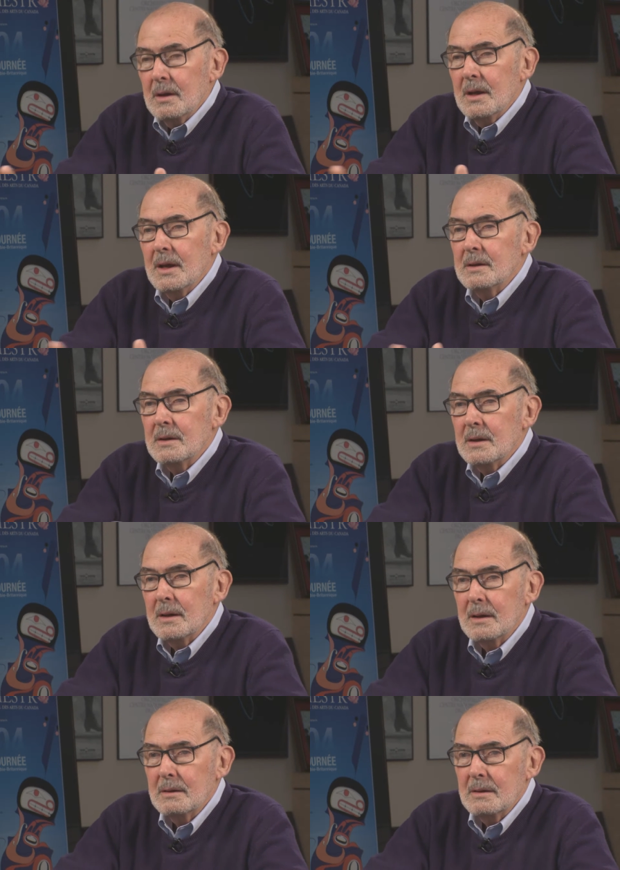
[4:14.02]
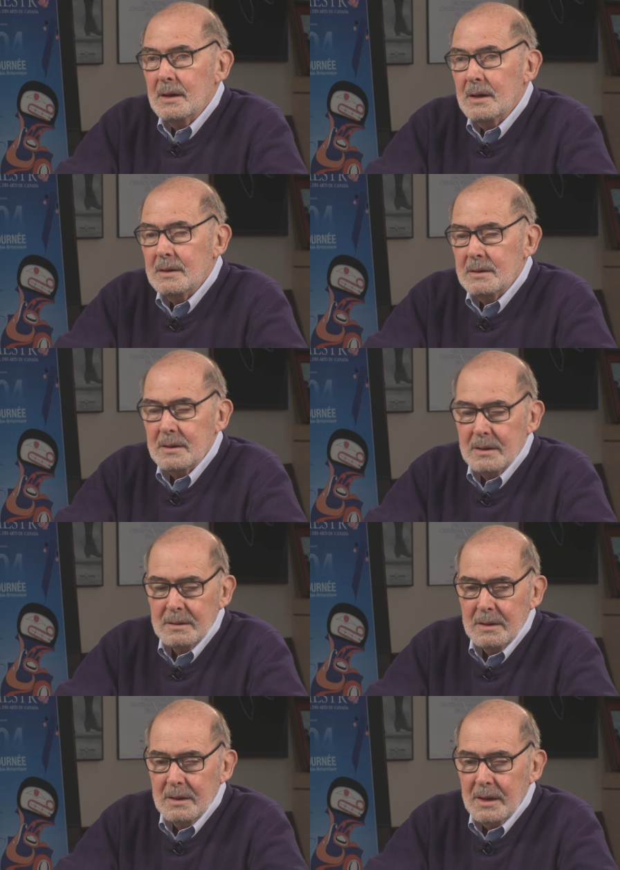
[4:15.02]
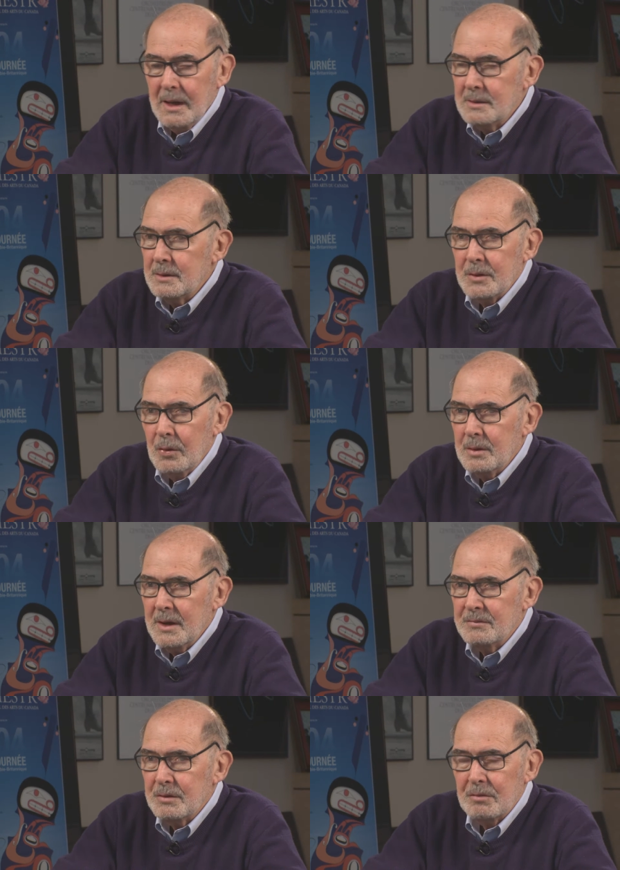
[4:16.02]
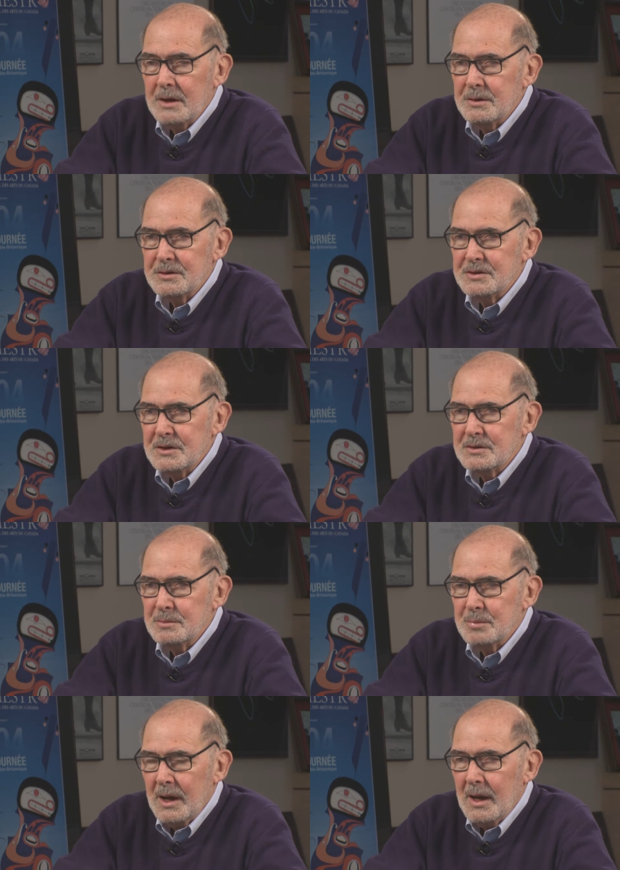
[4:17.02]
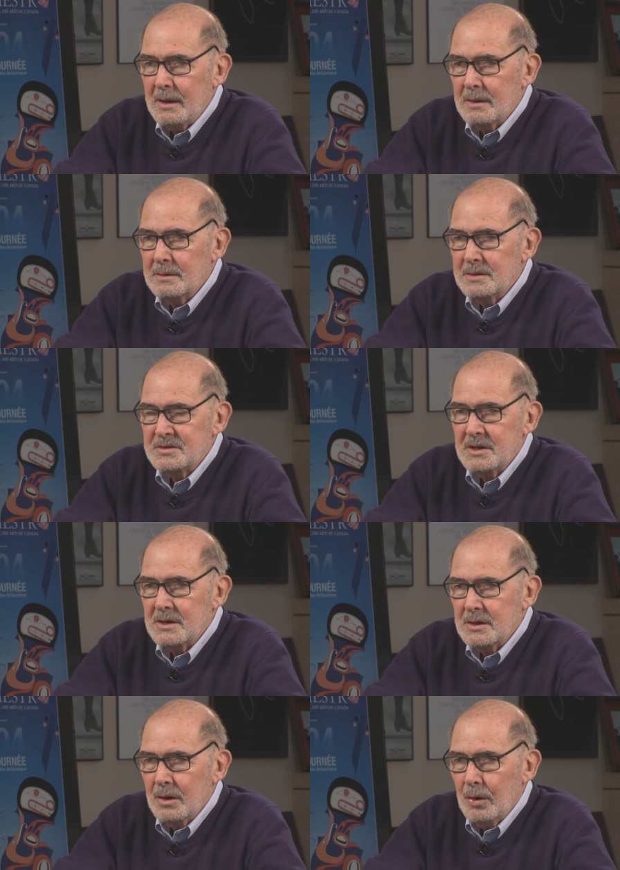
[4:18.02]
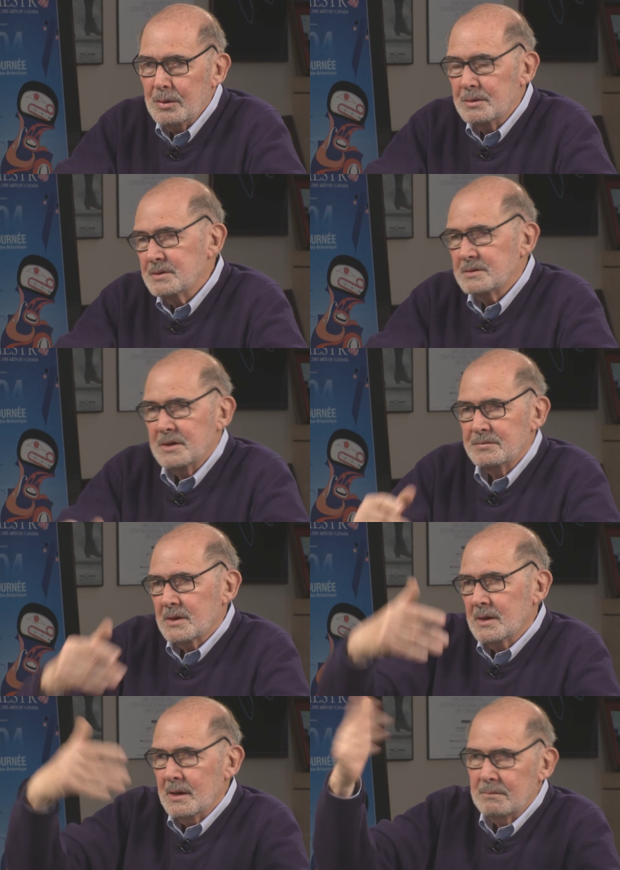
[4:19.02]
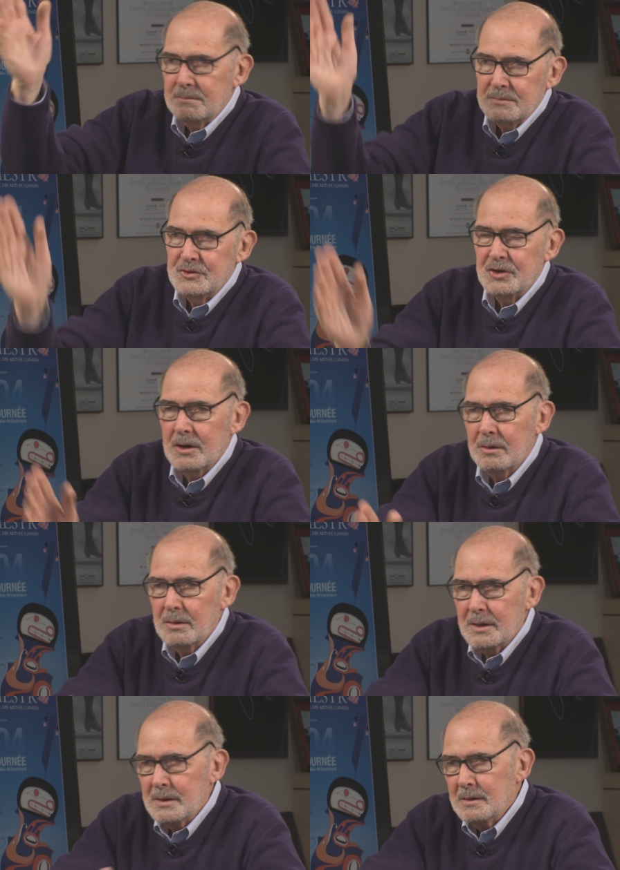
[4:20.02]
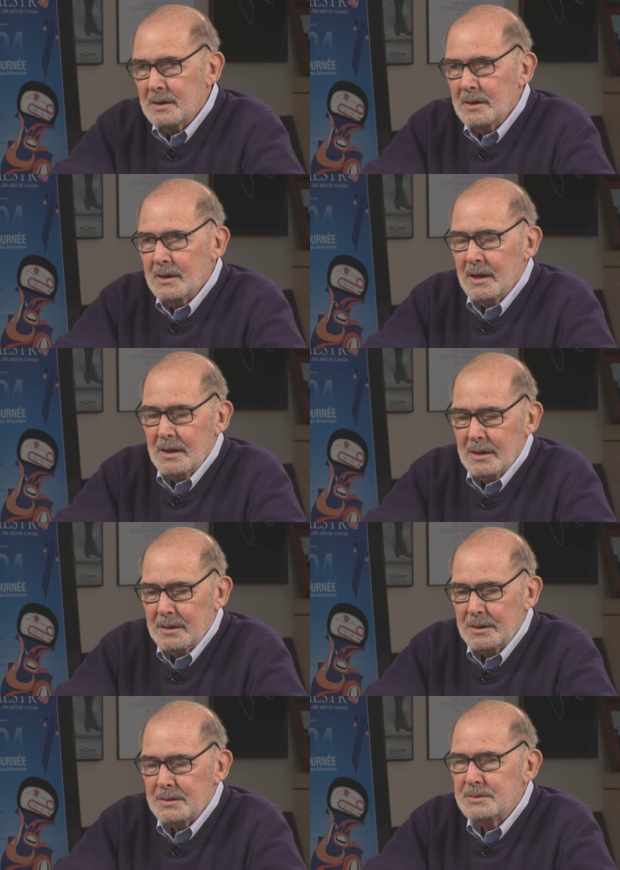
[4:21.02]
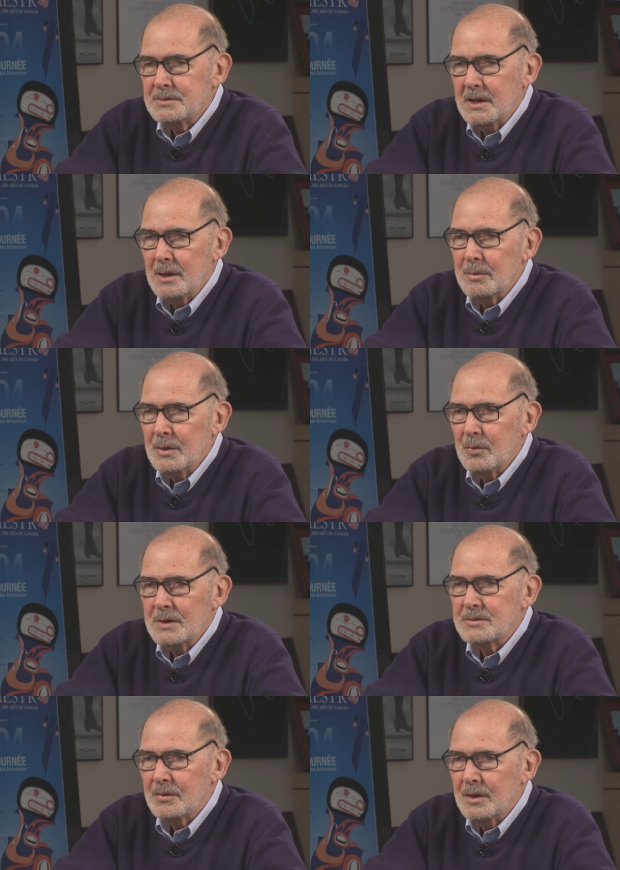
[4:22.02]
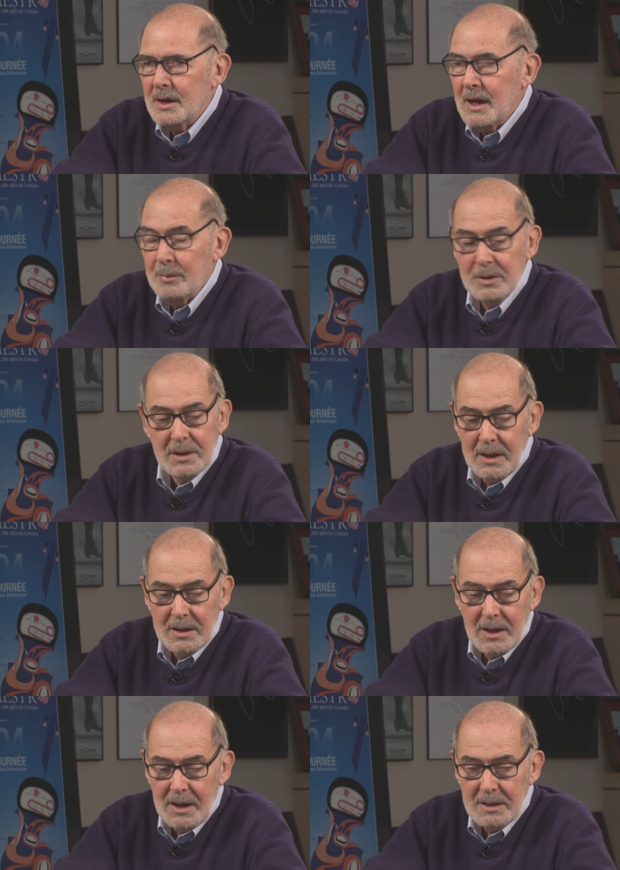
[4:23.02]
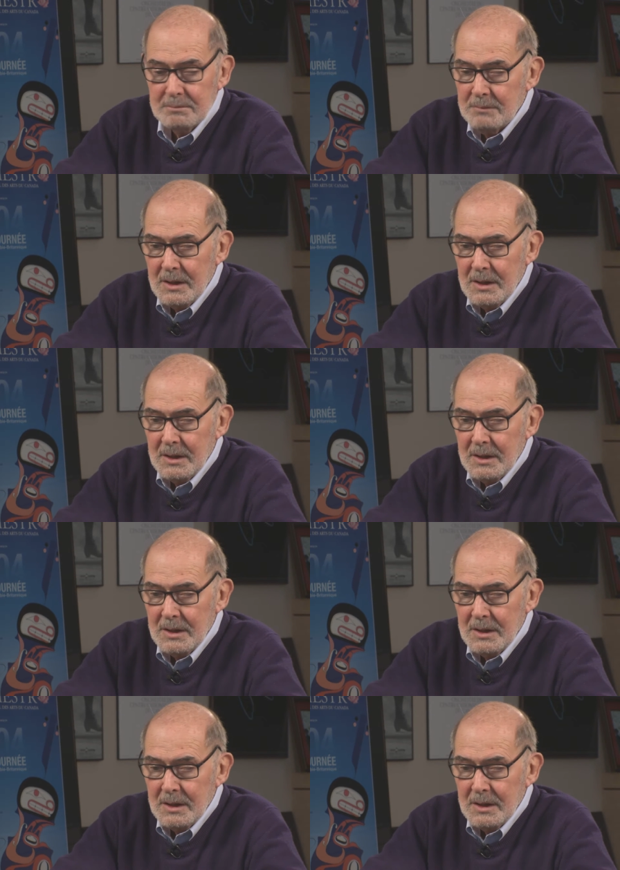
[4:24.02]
and uh, and uh, and you don't have to run your season by the CEO. You just have to kind of generally uh, tell me what's going to happen. And I,